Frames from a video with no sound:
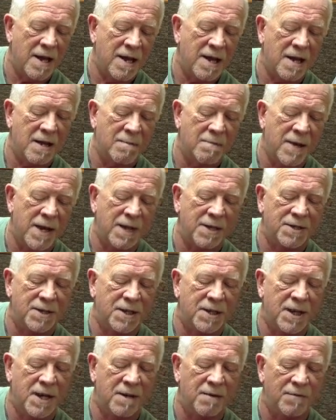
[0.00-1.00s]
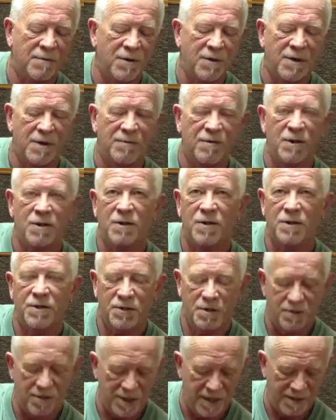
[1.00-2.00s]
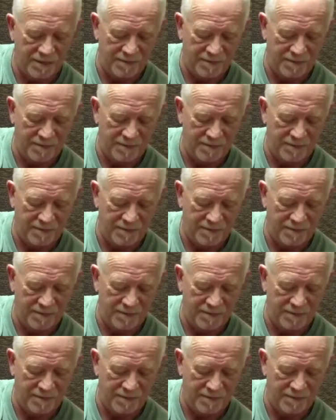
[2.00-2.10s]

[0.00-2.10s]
it makes, again, for difficult tuning.